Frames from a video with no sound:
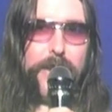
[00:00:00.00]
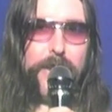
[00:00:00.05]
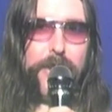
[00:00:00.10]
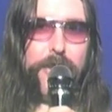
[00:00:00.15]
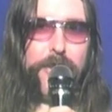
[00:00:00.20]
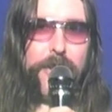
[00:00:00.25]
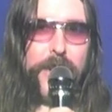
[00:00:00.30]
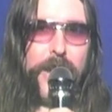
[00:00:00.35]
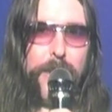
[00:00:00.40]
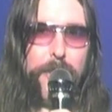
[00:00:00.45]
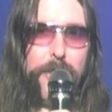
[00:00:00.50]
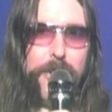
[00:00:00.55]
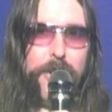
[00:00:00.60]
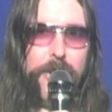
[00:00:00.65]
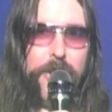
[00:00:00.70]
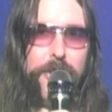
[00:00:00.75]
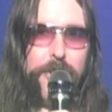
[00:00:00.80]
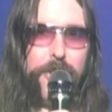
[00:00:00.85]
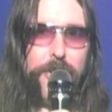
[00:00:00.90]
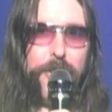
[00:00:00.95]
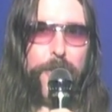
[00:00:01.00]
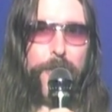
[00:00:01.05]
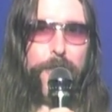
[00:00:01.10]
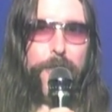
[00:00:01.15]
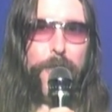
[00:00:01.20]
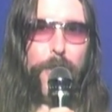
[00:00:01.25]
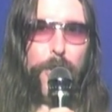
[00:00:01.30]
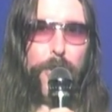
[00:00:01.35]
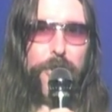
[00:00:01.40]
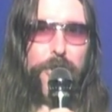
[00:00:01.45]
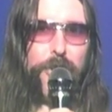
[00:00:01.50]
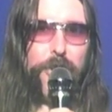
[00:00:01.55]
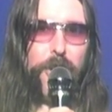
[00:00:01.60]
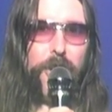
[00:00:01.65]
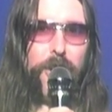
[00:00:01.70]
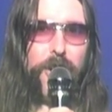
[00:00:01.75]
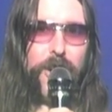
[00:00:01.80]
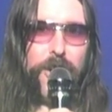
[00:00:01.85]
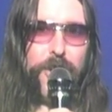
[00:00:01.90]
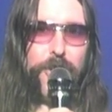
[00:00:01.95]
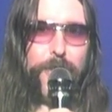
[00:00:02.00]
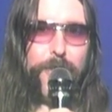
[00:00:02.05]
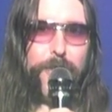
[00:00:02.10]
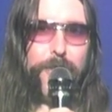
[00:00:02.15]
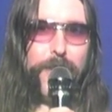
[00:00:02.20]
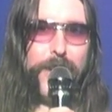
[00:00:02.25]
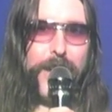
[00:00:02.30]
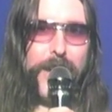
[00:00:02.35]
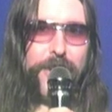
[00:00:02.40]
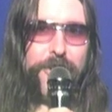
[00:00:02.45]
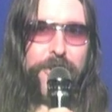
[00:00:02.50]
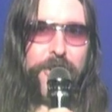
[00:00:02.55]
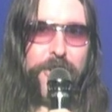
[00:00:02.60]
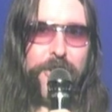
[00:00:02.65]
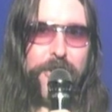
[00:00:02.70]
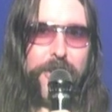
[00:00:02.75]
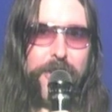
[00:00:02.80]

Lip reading: this camera uses full-size VHS